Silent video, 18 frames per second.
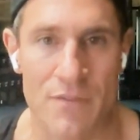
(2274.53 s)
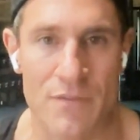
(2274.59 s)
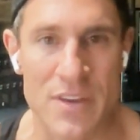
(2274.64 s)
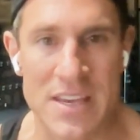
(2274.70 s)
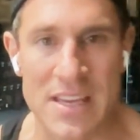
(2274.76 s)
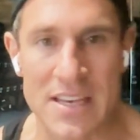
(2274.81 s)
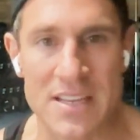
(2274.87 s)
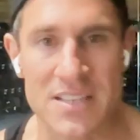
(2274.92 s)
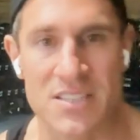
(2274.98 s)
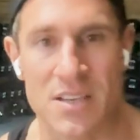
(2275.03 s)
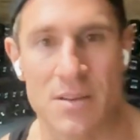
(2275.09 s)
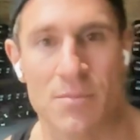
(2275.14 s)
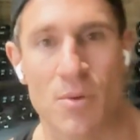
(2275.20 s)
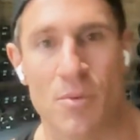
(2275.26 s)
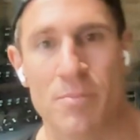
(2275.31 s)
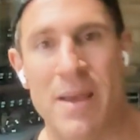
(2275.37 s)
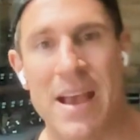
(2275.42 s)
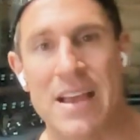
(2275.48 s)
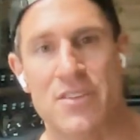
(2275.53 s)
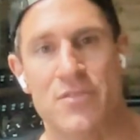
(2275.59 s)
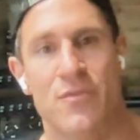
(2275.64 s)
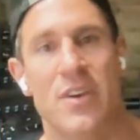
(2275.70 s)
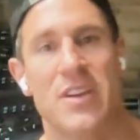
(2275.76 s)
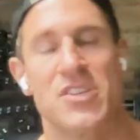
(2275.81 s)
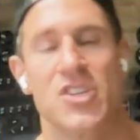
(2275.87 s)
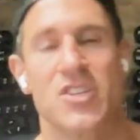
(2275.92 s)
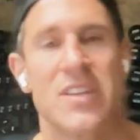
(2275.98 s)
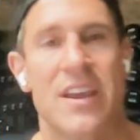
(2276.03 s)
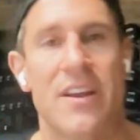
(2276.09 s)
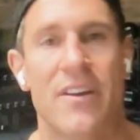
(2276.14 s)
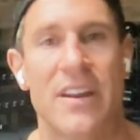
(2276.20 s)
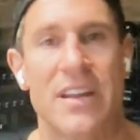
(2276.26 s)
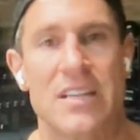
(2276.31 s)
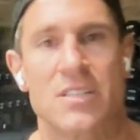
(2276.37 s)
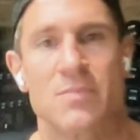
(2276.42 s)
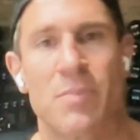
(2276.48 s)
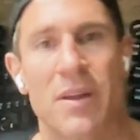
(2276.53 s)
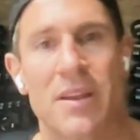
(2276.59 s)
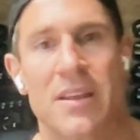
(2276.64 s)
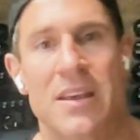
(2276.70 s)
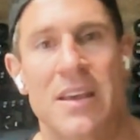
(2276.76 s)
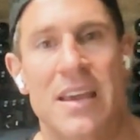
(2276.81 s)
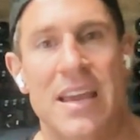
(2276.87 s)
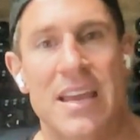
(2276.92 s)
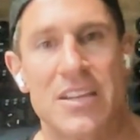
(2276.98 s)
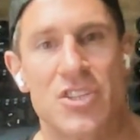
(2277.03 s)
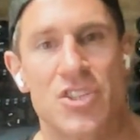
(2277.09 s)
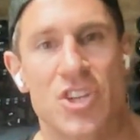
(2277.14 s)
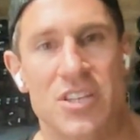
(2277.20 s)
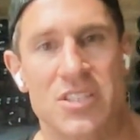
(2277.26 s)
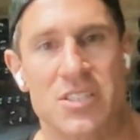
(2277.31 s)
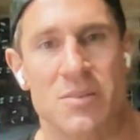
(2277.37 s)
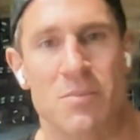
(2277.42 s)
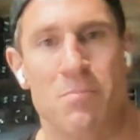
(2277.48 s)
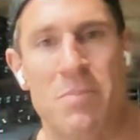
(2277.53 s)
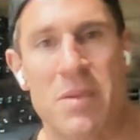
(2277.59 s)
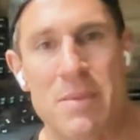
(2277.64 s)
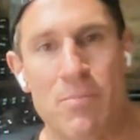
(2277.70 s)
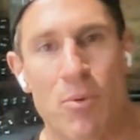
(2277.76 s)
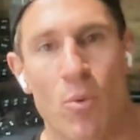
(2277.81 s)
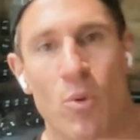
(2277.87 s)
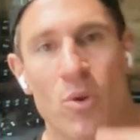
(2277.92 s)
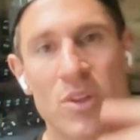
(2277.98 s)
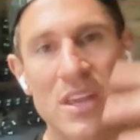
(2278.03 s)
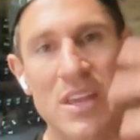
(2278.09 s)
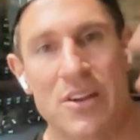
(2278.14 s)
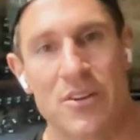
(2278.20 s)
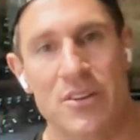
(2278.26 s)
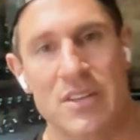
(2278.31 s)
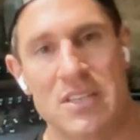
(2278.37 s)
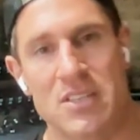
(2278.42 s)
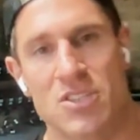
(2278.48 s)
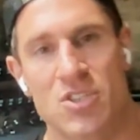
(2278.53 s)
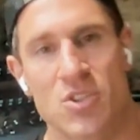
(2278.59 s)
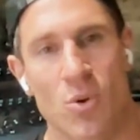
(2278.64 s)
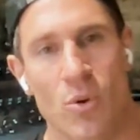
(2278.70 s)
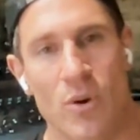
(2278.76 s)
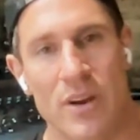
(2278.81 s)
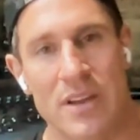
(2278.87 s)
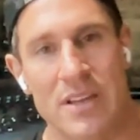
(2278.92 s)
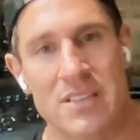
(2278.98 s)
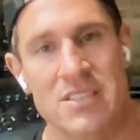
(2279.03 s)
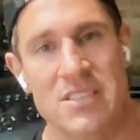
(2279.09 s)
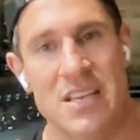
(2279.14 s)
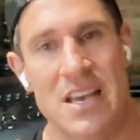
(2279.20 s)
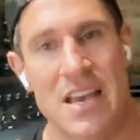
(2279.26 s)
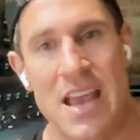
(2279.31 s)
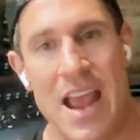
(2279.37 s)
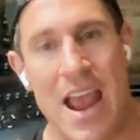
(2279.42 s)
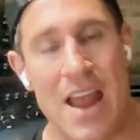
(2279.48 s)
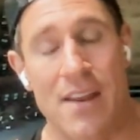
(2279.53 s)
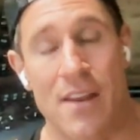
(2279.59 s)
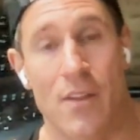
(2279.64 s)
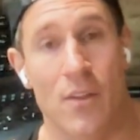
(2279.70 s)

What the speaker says: veganism or bash vegetarians, but it's just people will hear these stories and